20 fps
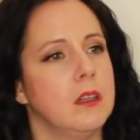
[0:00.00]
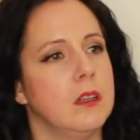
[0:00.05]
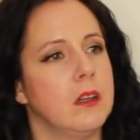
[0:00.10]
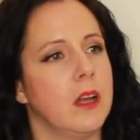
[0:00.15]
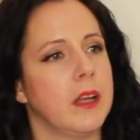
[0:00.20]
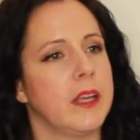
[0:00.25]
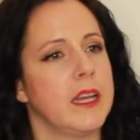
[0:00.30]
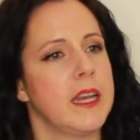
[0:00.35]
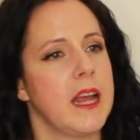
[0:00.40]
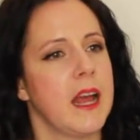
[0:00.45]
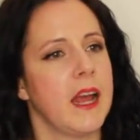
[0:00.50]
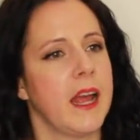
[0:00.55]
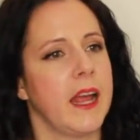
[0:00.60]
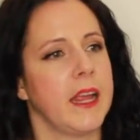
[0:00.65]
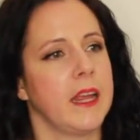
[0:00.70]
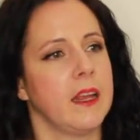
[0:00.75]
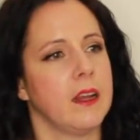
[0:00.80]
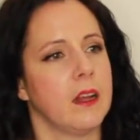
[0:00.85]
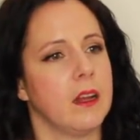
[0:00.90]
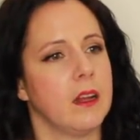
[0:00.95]
I could
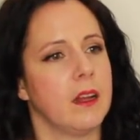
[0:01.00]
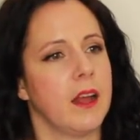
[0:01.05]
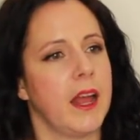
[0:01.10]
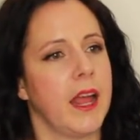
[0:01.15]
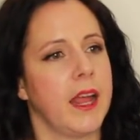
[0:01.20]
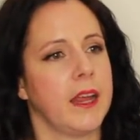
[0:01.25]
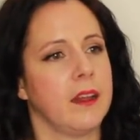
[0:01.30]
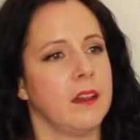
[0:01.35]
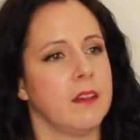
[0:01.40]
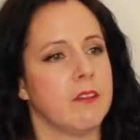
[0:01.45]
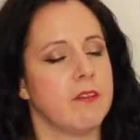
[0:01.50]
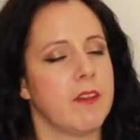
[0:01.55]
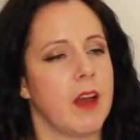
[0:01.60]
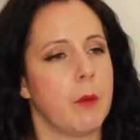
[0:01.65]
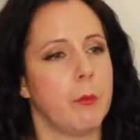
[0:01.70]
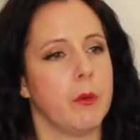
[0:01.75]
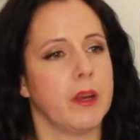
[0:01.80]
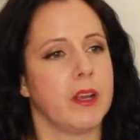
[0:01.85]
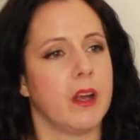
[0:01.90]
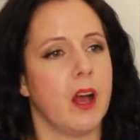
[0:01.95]
hang the
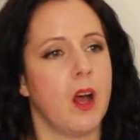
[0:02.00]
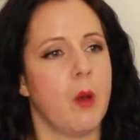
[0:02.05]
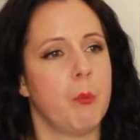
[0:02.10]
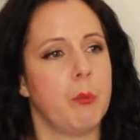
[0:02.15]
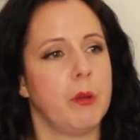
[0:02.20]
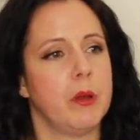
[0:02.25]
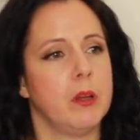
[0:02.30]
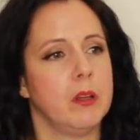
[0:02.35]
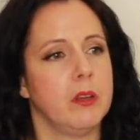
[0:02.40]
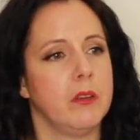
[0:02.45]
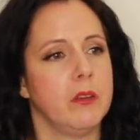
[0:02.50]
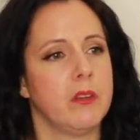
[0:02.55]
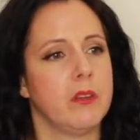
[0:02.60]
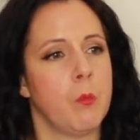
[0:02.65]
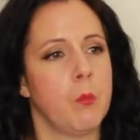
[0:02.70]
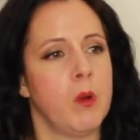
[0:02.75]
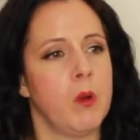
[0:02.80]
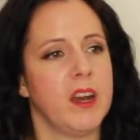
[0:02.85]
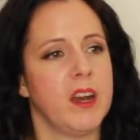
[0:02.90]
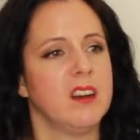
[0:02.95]
fabric up
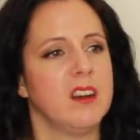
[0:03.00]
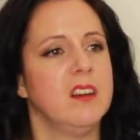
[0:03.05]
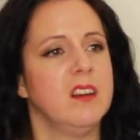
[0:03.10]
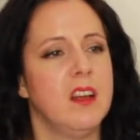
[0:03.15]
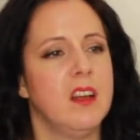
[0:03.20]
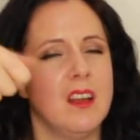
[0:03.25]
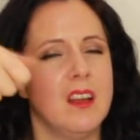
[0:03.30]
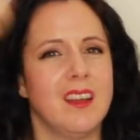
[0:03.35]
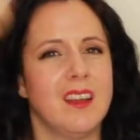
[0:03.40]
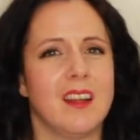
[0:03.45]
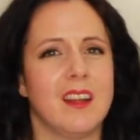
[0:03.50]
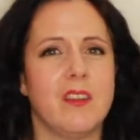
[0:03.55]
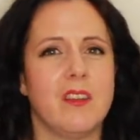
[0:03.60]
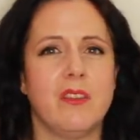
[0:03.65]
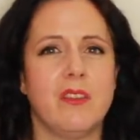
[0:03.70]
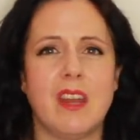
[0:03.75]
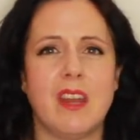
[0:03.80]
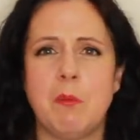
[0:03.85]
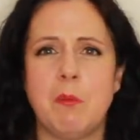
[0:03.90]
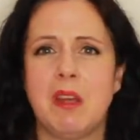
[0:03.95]
somewhere and
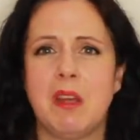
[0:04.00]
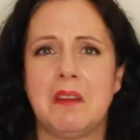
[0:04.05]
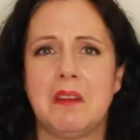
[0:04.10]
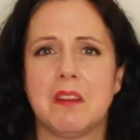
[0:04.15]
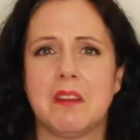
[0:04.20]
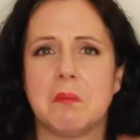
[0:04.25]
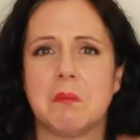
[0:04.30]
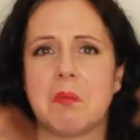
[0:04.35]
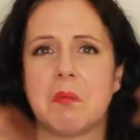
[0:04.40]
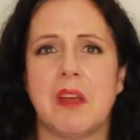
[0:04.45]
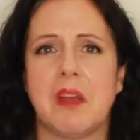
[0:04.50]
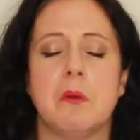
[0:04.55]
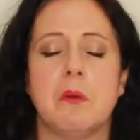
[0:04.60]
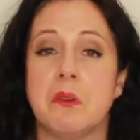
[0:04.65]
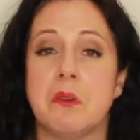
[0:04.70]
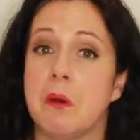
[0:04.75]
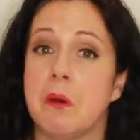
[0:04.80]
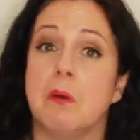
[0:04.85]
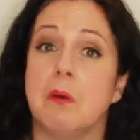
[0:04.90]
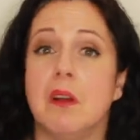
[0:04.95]
steam it. I don't
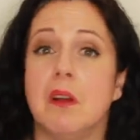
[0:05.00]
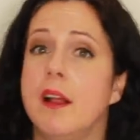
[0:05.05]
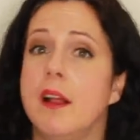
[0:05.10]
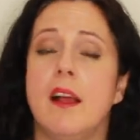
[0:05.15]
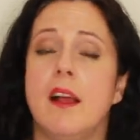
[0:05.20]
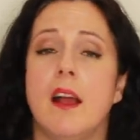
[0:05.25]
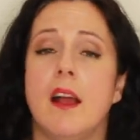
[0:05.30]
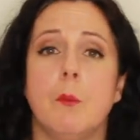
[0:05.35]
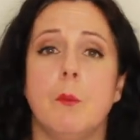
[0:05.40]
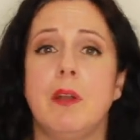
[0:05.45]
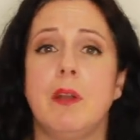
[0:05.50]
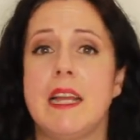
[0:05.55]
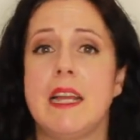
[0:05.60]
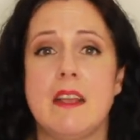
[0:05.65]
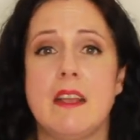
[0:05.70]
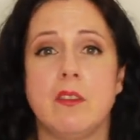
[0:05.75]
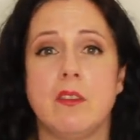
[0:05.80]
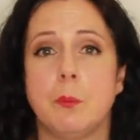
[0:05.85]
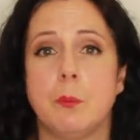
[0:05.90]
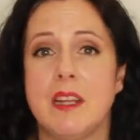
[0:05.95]
know.
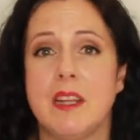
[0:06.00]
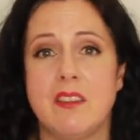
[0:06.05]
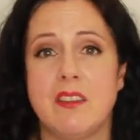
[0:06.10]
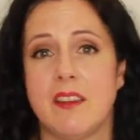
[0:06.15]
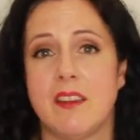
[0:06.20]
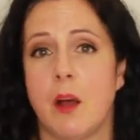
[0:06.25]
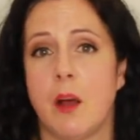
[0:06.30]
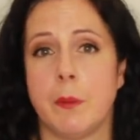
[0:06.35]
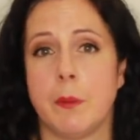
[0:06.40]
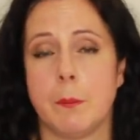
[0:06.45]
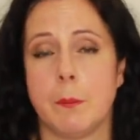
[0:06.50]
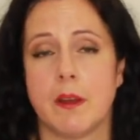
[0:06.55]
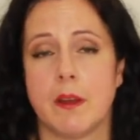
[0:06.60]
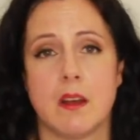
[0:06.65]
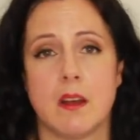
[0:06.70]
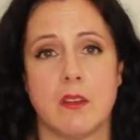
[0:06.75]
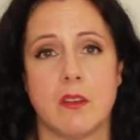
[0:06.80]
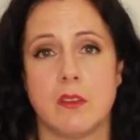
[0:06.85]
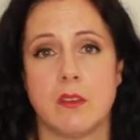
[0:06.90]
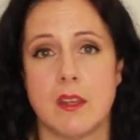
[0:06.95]
Please tell me,
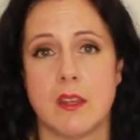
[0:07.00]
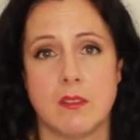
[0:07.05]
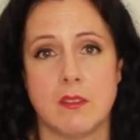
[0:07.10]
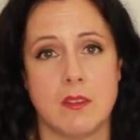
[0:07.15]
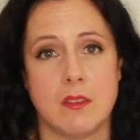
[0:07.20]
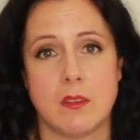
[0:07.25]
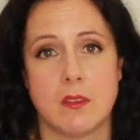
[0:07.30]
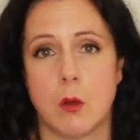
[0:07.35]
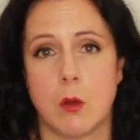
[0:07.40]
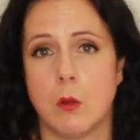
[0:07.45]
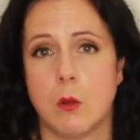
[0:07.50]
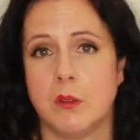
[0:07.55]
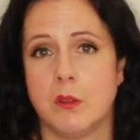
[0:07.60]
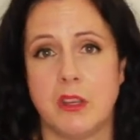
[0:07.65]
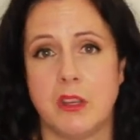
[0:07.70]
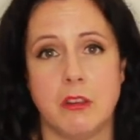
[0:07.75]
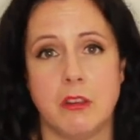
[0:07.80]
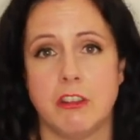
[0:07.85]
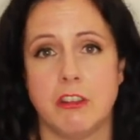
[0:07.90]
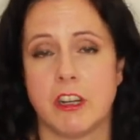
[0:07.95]
because this is a whole
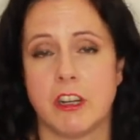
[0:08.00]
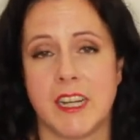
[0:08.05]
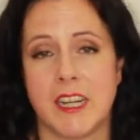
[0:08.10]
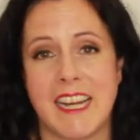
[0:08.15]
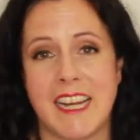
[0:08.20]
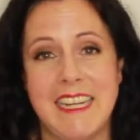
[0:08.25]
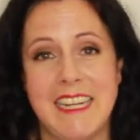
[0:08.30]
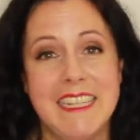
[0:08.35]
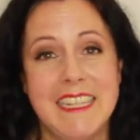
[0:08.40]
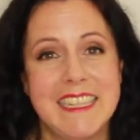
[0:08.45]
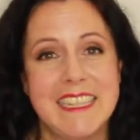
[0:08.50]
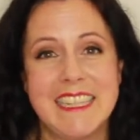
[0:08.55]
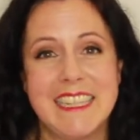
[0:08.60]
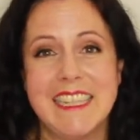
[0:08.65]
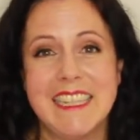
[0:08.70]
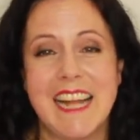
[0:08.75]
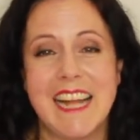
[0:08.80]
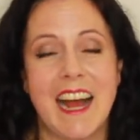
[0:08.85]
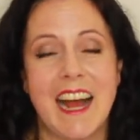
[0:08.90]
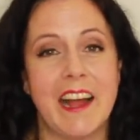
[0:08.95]
new journey
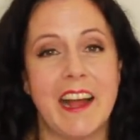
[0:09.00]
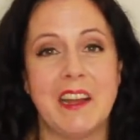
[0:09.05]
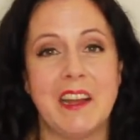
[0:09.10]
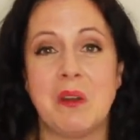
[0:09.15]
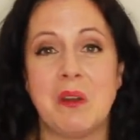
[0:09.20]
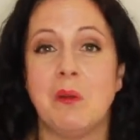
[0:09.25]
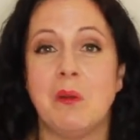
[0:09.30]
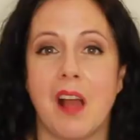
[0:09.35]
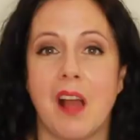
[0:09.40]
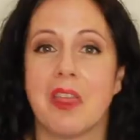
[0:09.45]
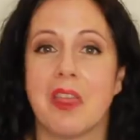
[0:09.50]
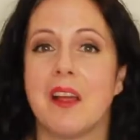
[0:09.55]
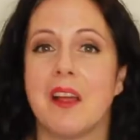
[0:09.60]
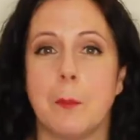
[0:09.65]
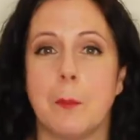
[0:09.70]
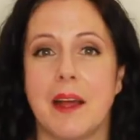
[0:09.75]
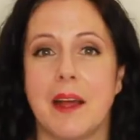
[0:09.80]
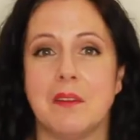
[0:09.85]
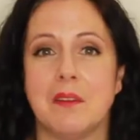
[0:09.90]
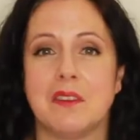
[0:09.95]
that I know nothing
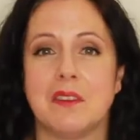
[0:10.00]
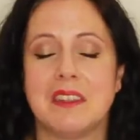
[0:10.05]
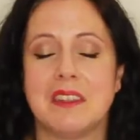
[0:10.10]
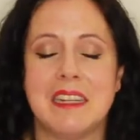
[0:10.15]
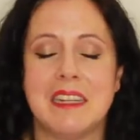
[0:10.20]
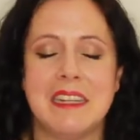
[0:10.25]
about,